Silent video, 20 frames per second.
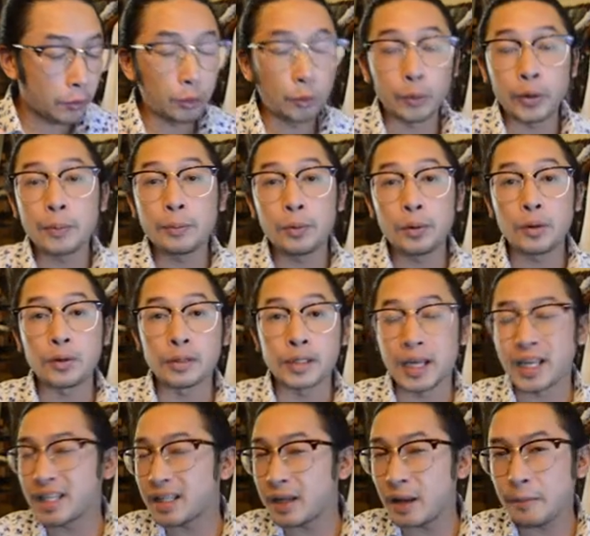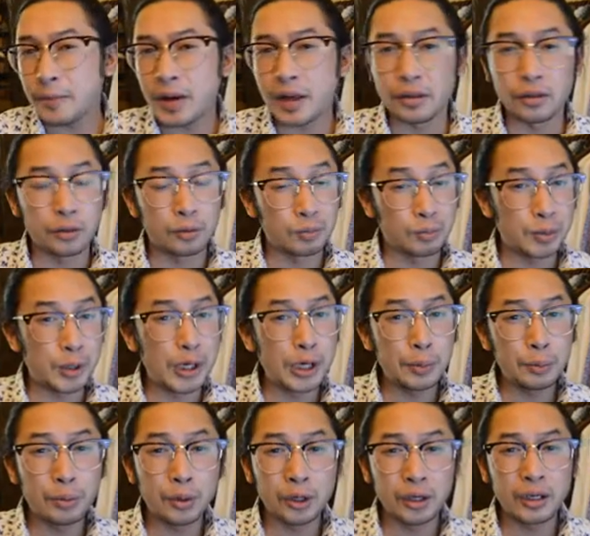three pulls. That's not bad.
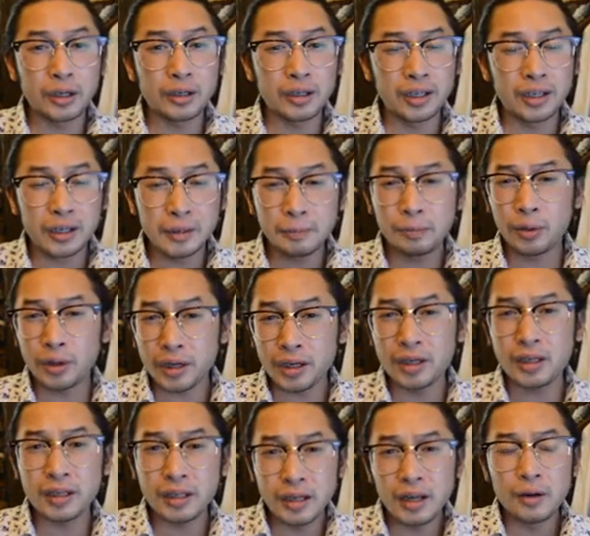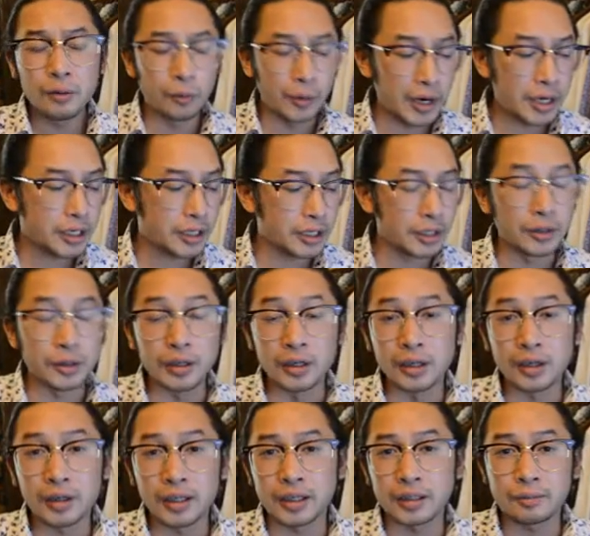Good, pretty good, pretty good ratio, you
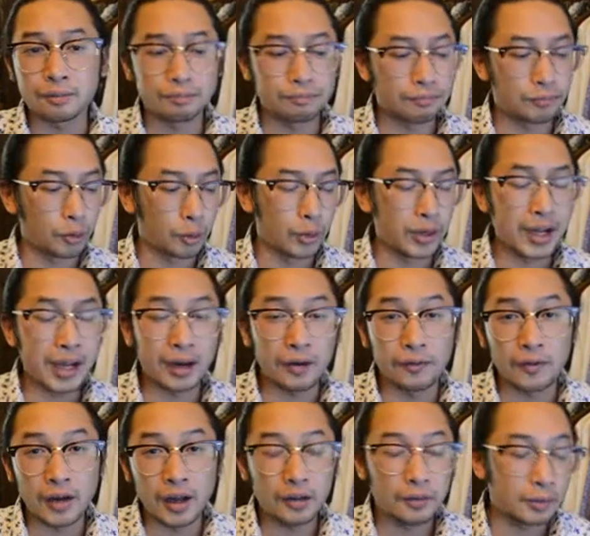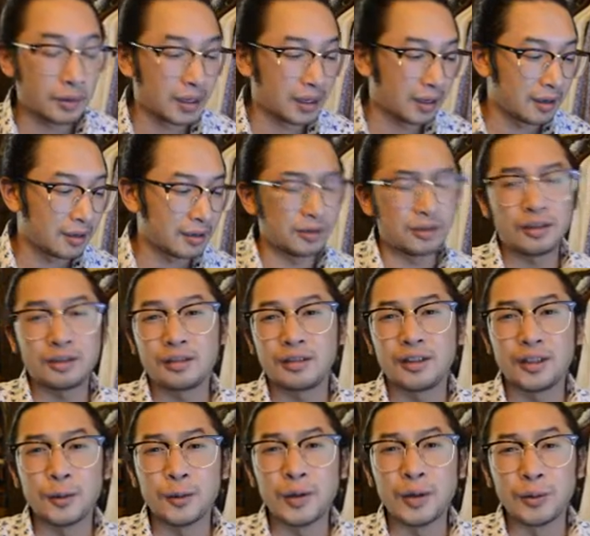know, like three out of five, but then
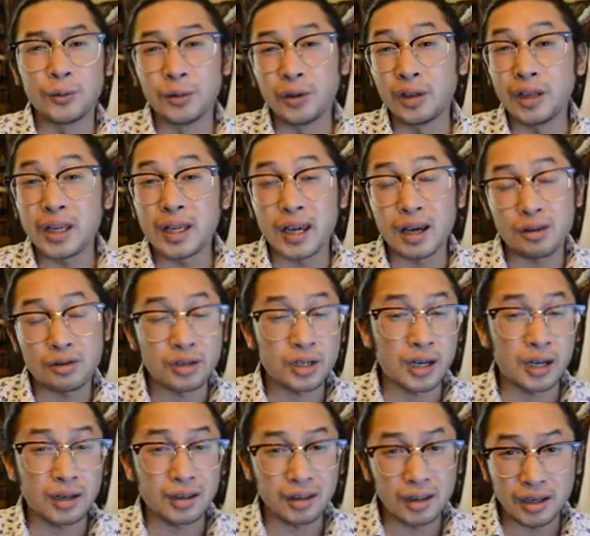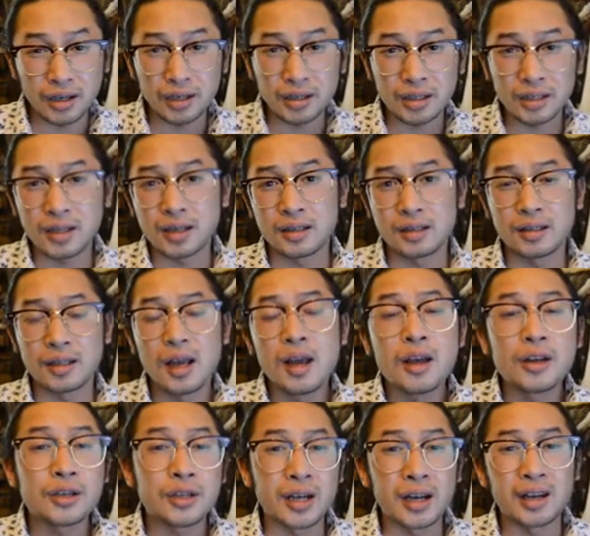do we really count Shining Legends? Because
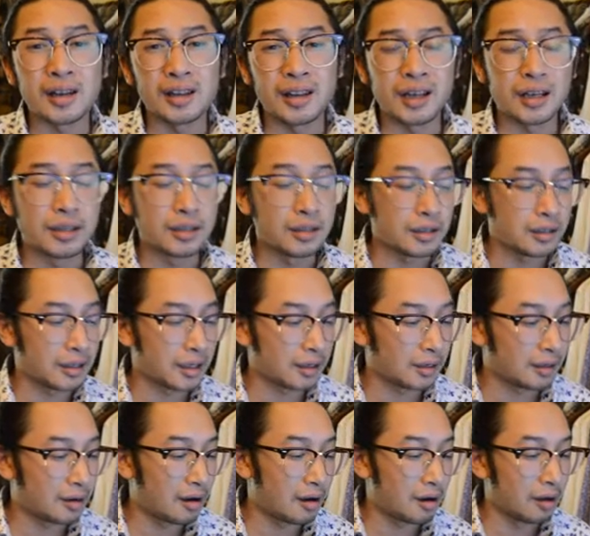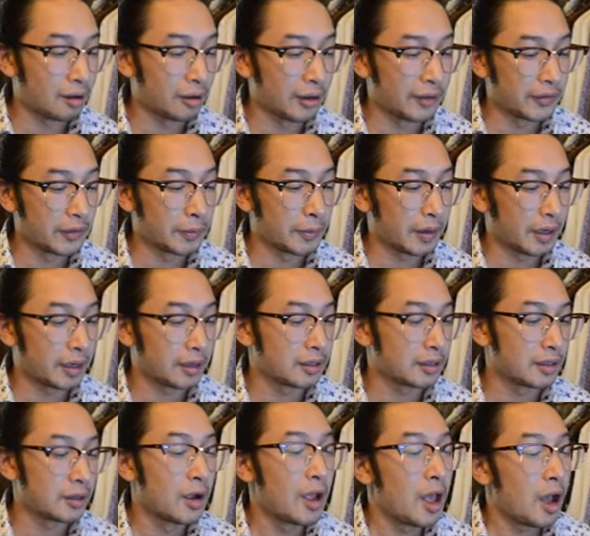Shining Legends, like, hollow every pack.
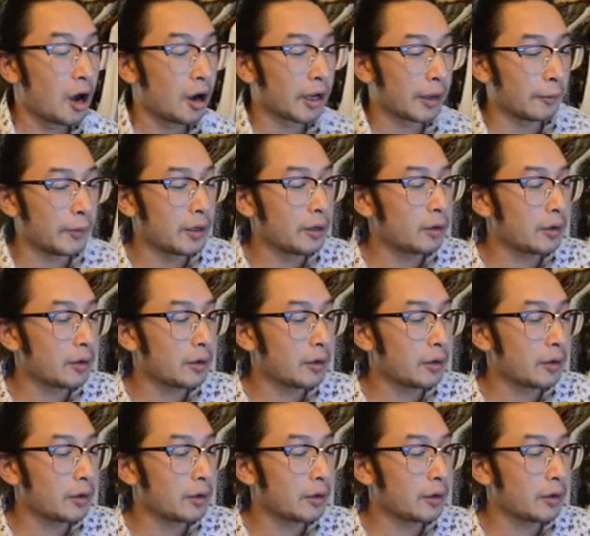So, okay, we